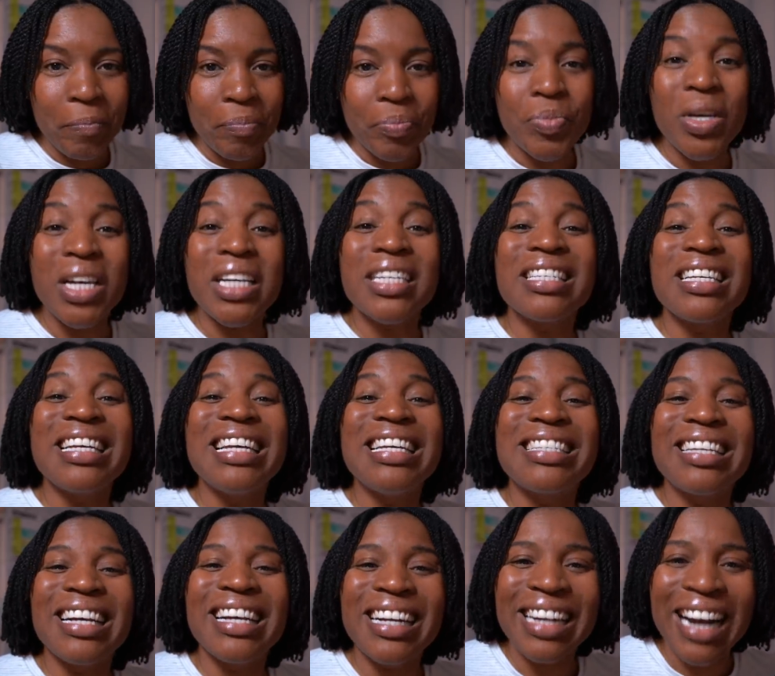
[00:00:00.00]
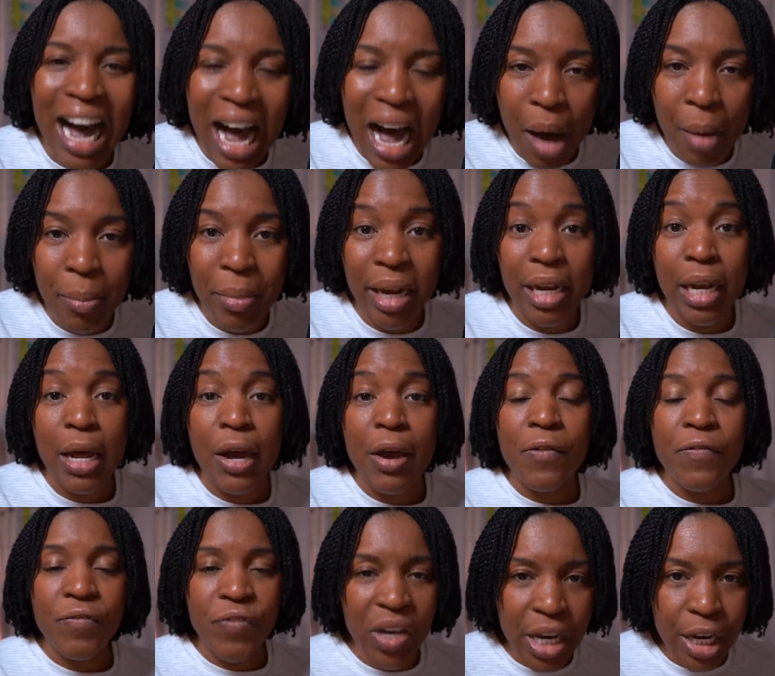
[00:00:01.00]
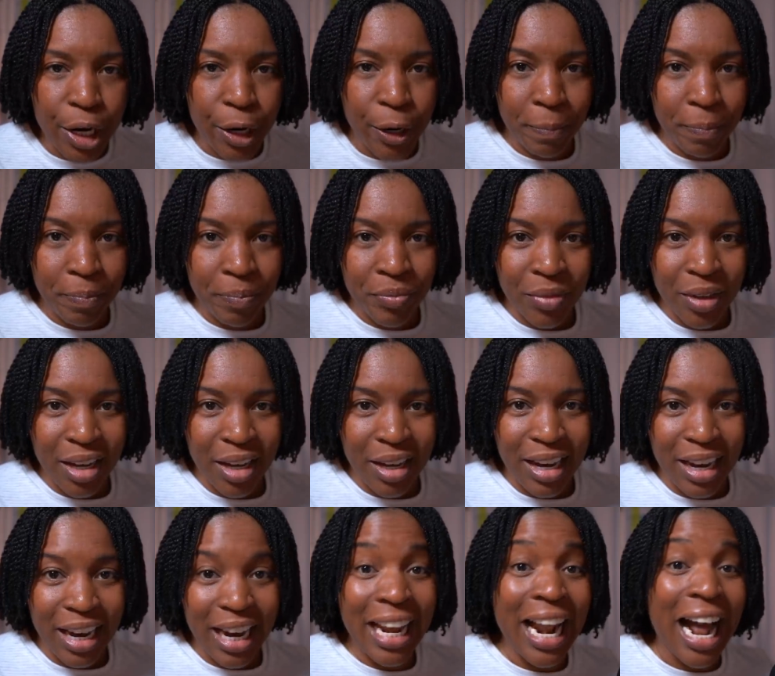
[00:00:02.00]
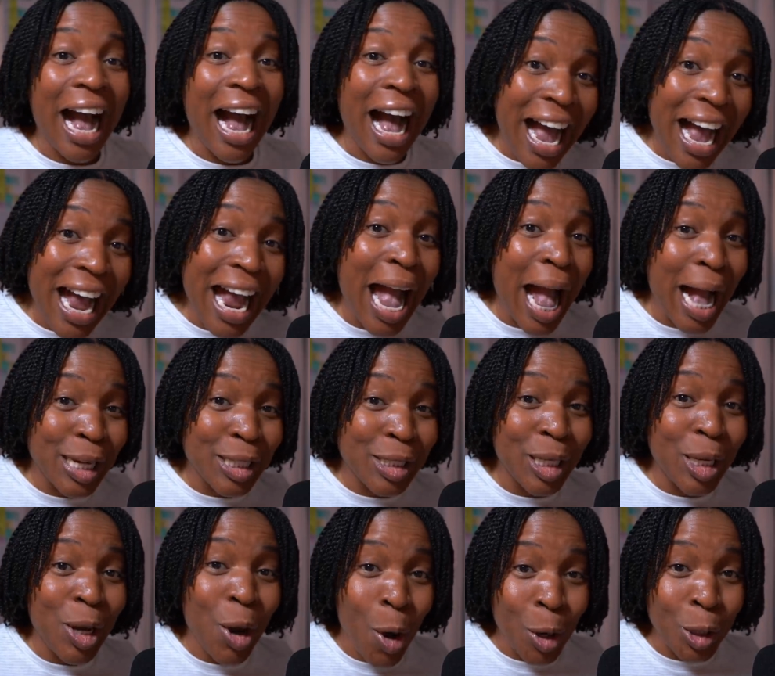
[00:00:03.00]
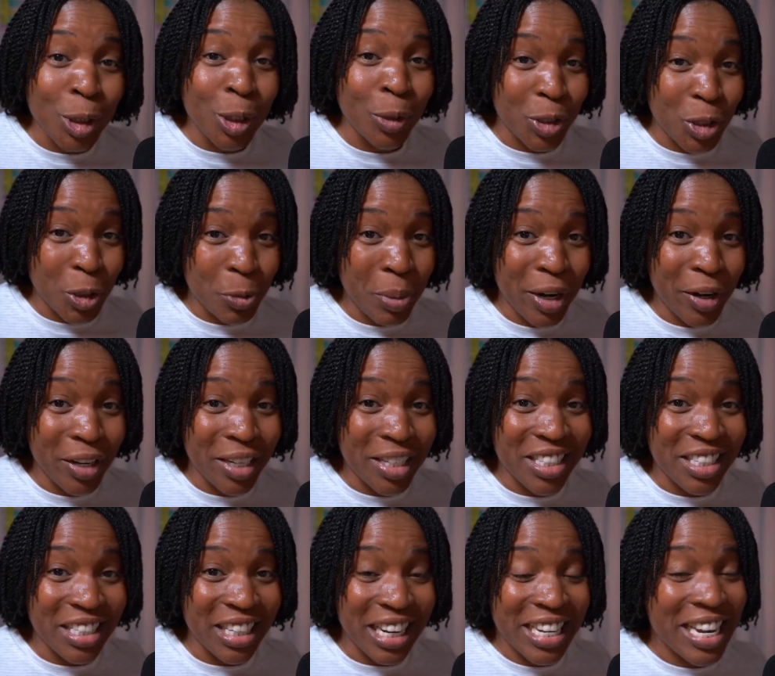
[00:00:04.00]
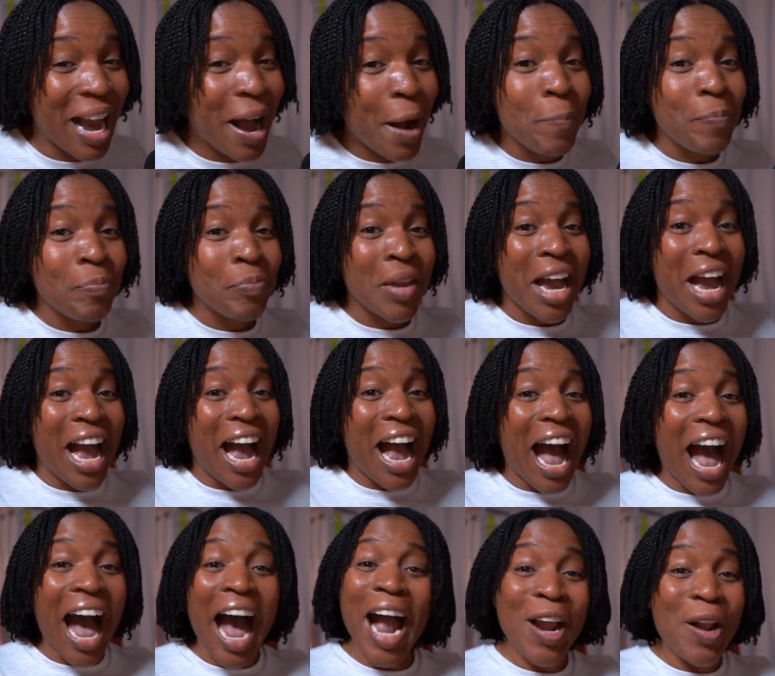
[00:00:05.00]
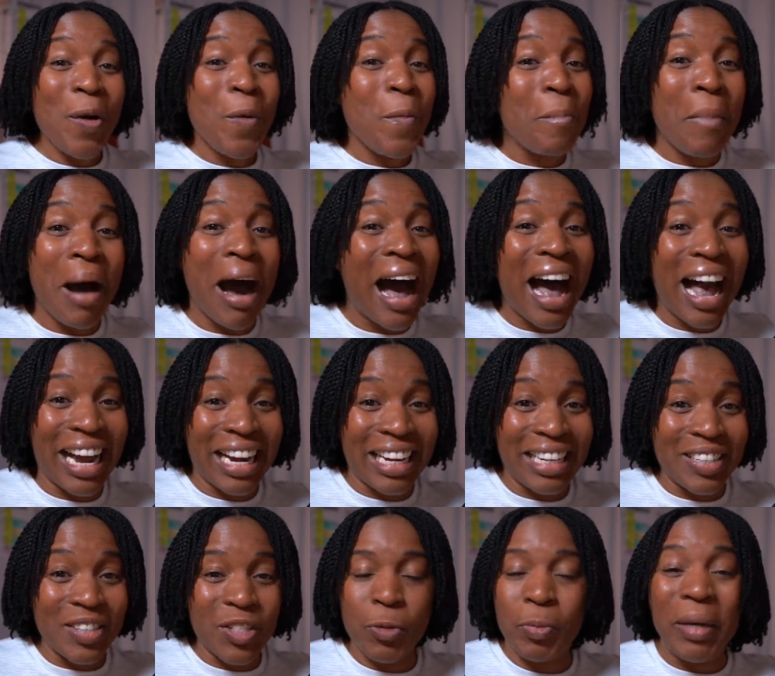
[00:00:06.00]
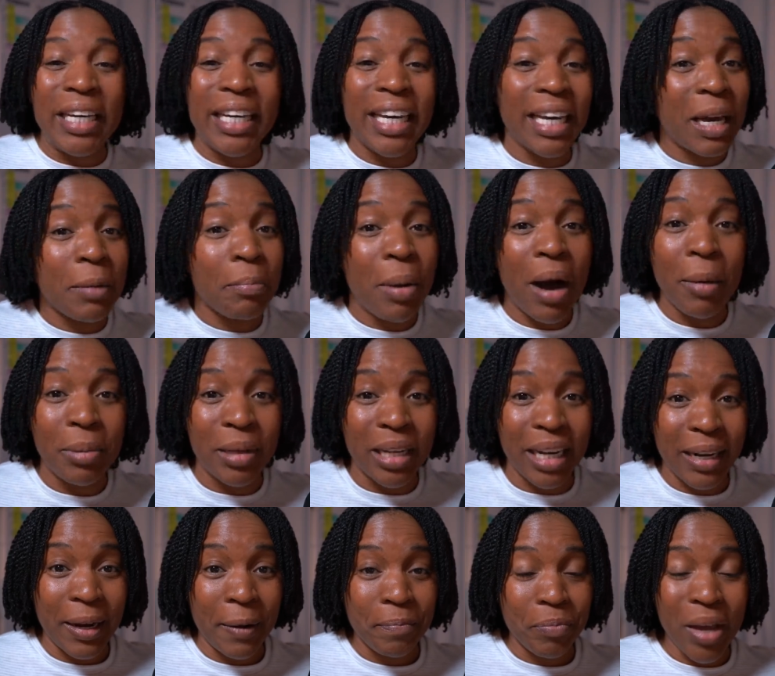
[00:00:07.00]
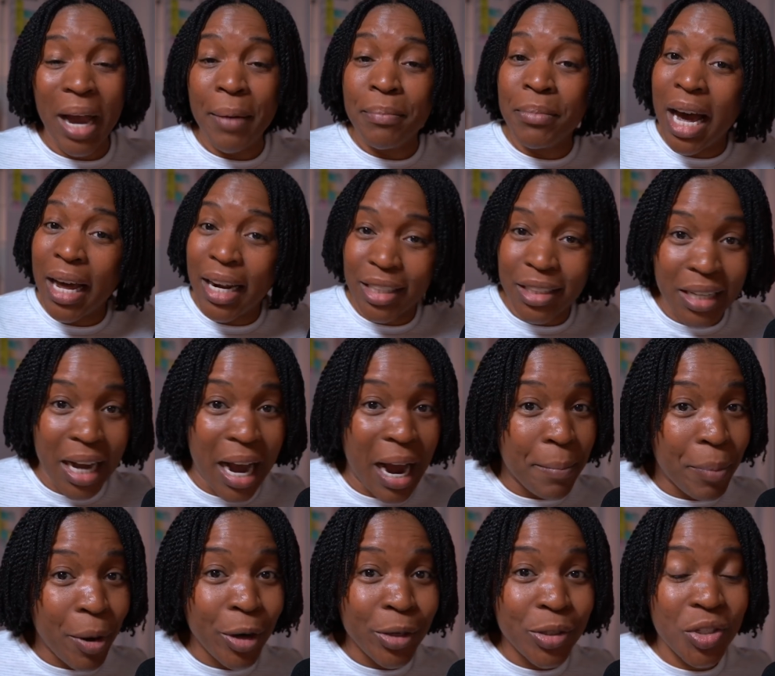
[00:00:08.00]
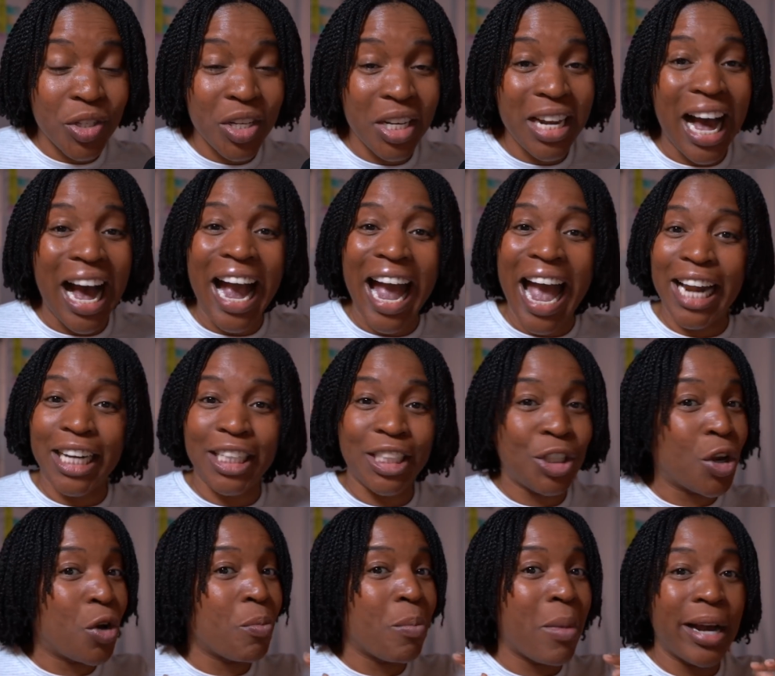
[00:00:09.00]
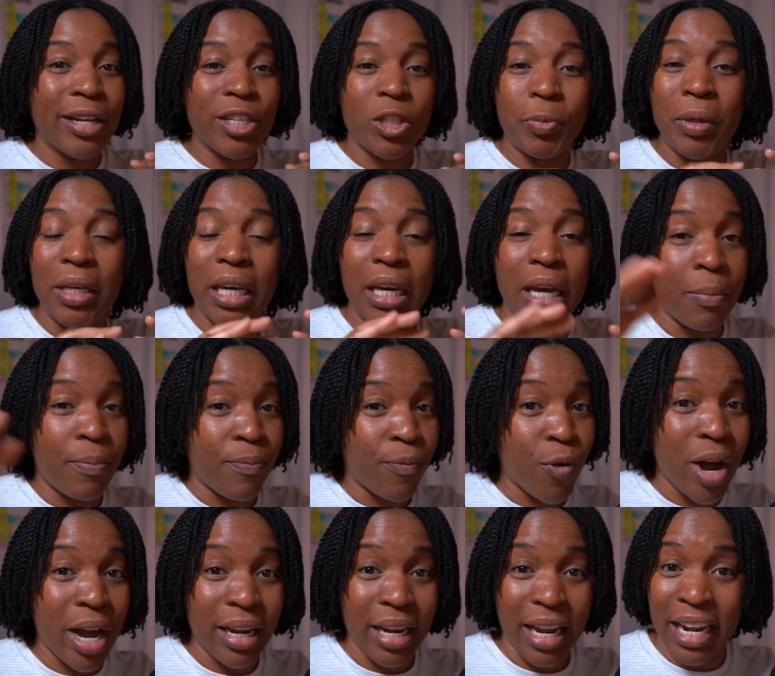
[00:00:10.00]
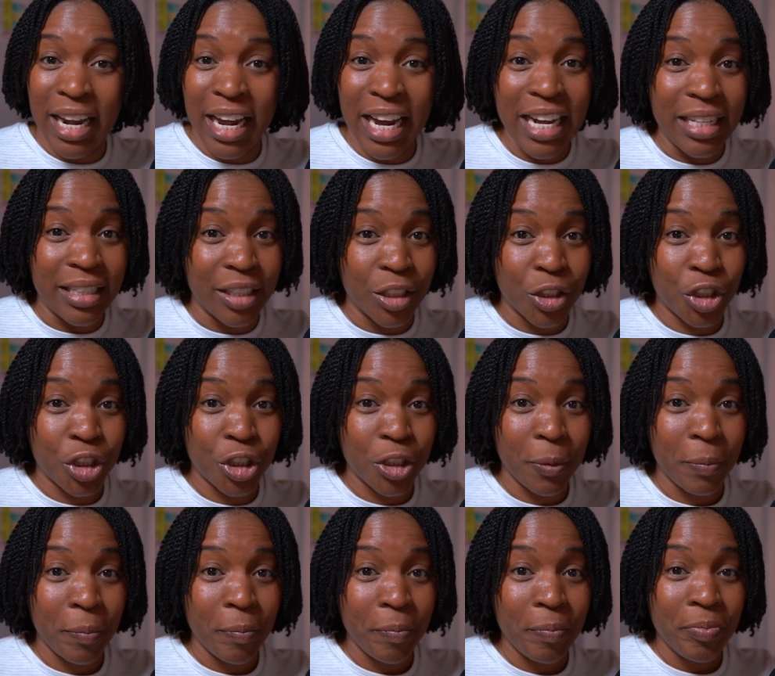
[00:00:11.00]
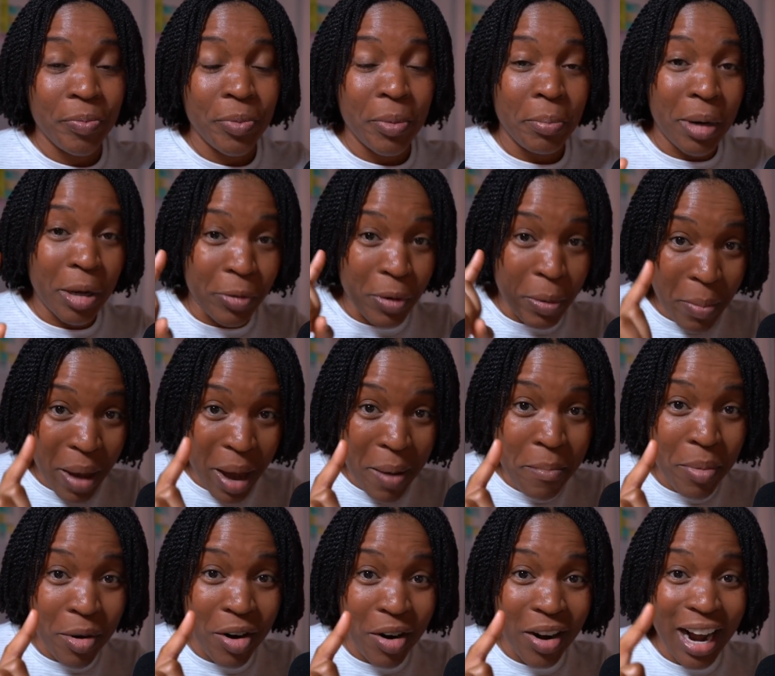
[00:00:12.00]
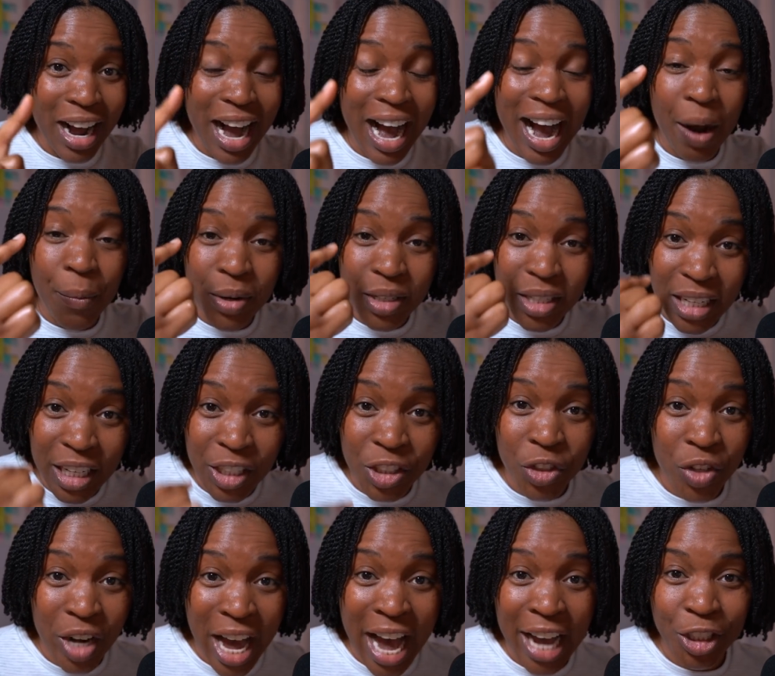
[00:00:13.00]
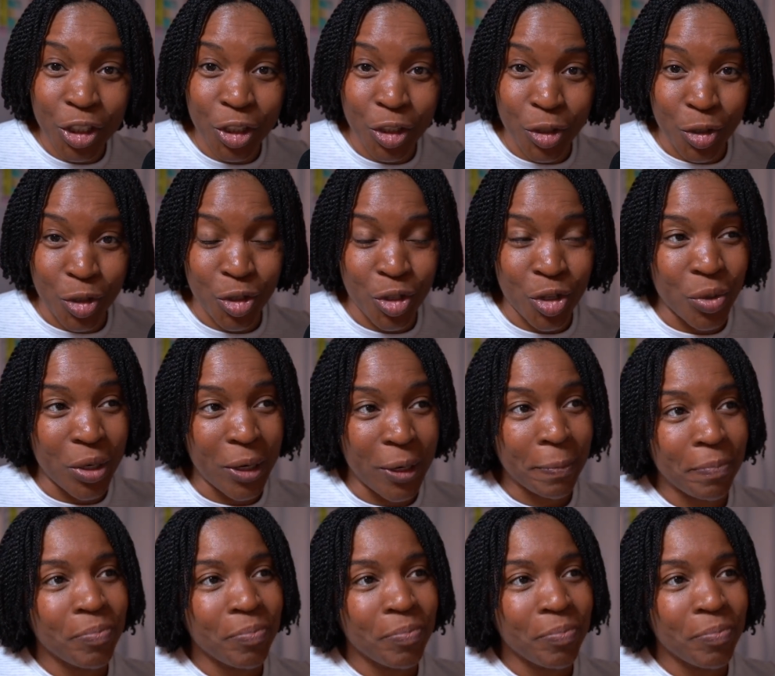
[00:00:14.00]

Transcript: this is a common fear. And I actually also experienced it. Now, I don't mind speaking in public. I'm not a shy person. I actually don't mind speaking up front in English. But remember, I was an international student.